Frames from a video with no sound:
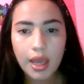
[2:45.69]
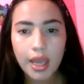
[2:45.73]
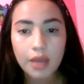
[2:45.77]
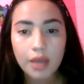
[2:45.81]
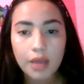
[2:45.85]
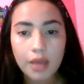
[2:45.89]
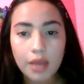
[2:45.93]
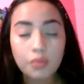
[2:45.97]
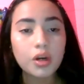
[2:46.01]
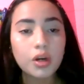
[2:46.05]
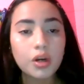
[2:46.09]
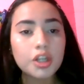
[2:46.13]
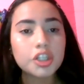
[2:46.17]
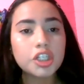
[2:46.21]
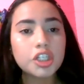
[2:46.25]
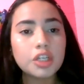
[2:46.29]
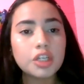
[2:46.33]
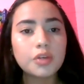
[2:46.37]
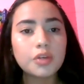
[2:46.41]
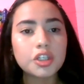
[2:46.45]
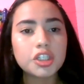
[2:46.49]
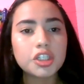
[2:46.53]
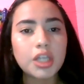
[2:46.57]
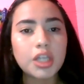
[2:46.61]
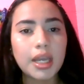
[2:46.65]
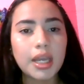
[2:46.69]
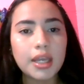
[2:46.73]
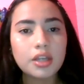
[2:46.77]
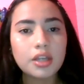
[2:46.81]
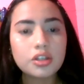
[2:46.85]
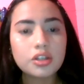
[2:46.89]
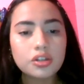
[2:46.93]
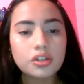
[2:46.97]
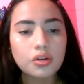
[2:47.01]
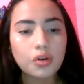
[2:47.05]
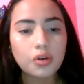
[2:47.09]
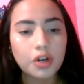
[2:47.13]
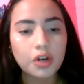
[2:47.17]
and what she would
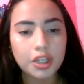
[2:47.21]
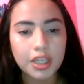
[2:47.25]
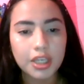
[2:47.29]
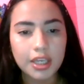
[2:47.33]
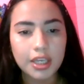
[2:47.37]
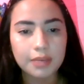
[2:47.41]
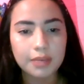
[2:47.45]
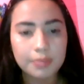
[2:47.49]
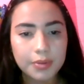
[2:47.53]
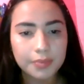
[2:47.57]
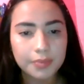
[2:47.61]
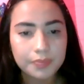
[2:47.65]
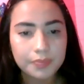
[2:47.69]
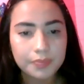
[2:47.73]
change or keep.